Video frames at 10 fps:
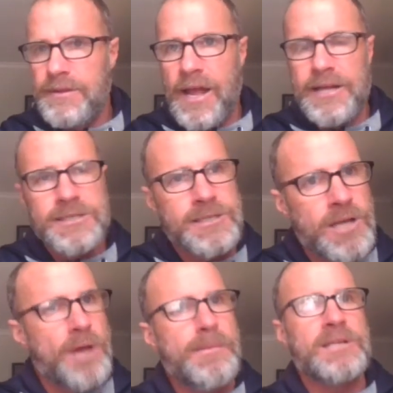they had
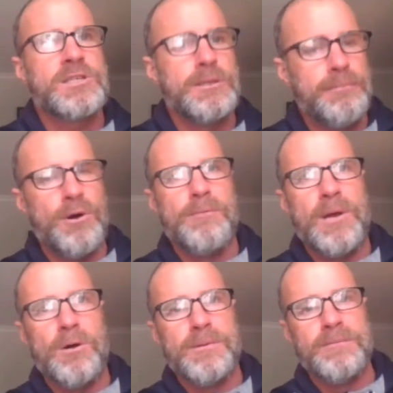so much of the ball,
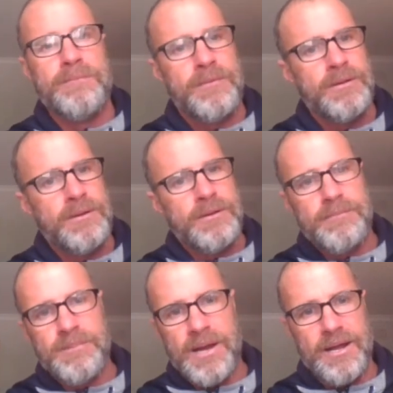Melbourne,
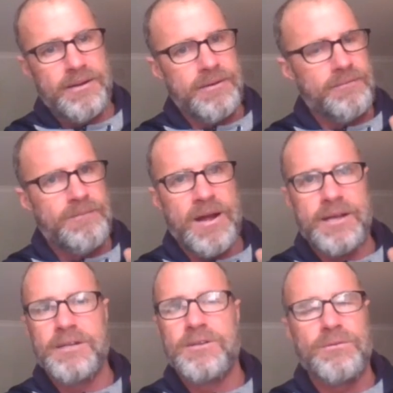but
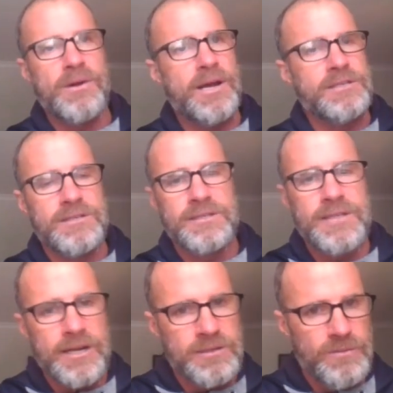fucking DeRay just
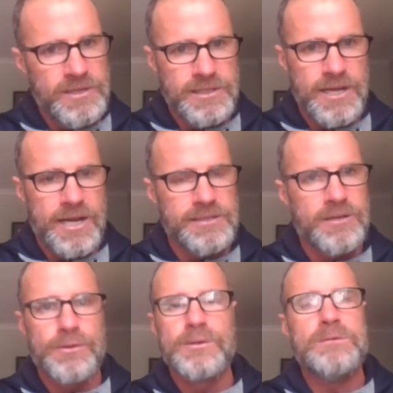stuck to his guns.
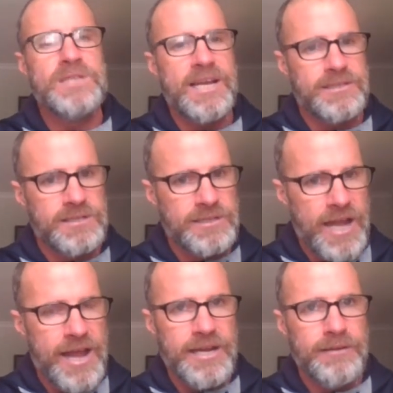I thought he was
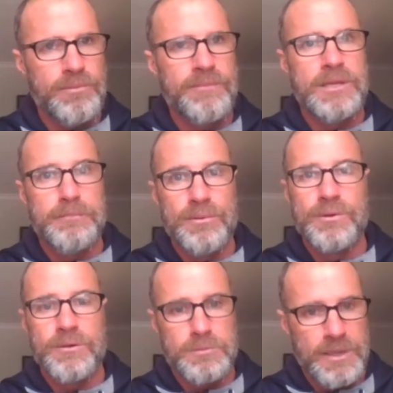outstanding. Probably the
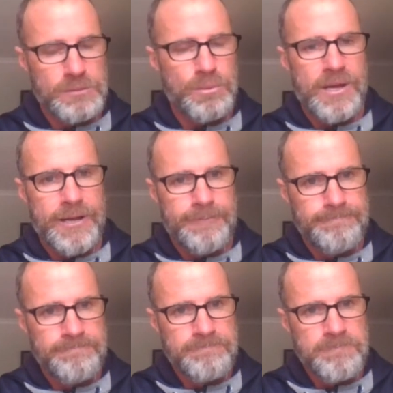Bulldogs' best player.
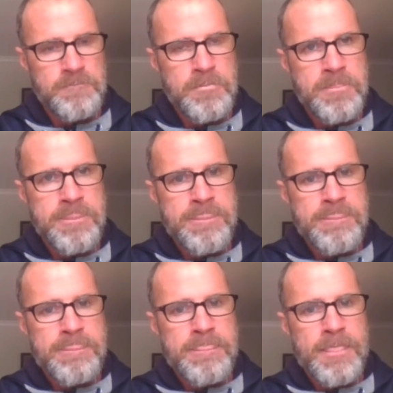
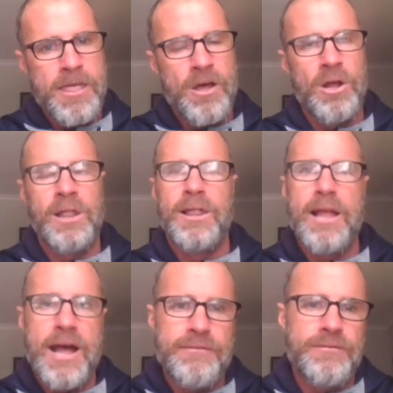I
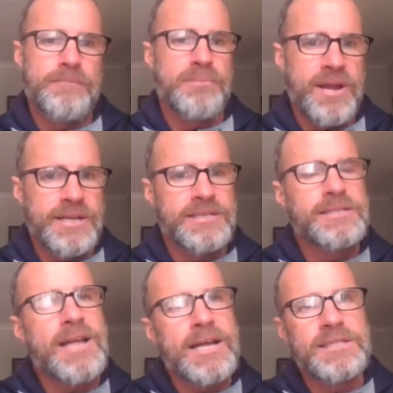love Brandon
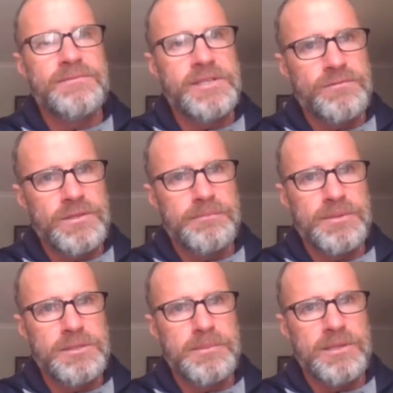Starcevic from the
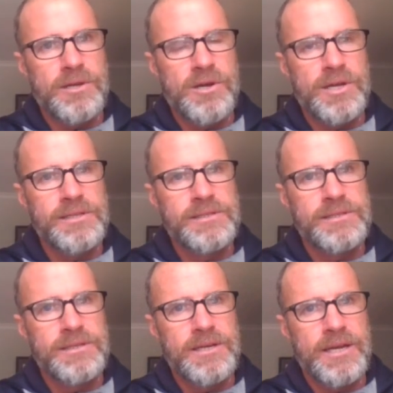Brisbane
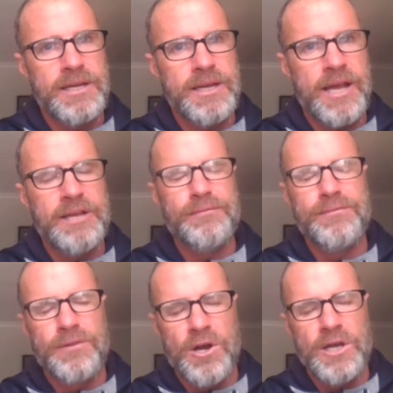Lions. Okay, he
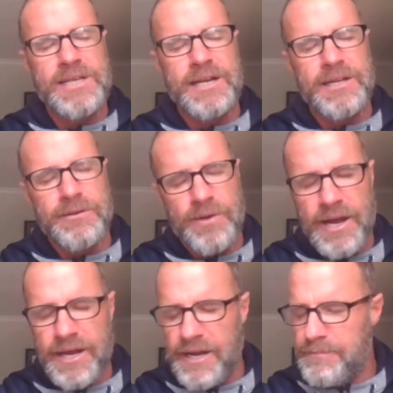flies under the
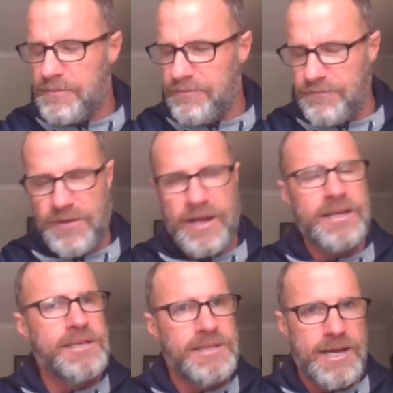radar, but
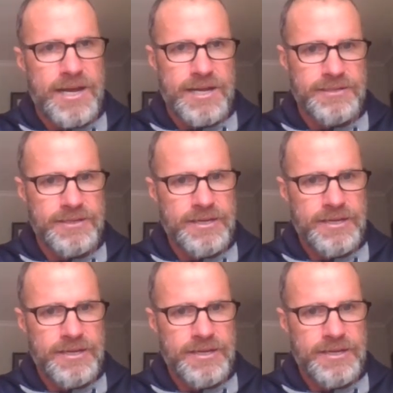fuck, he's hard.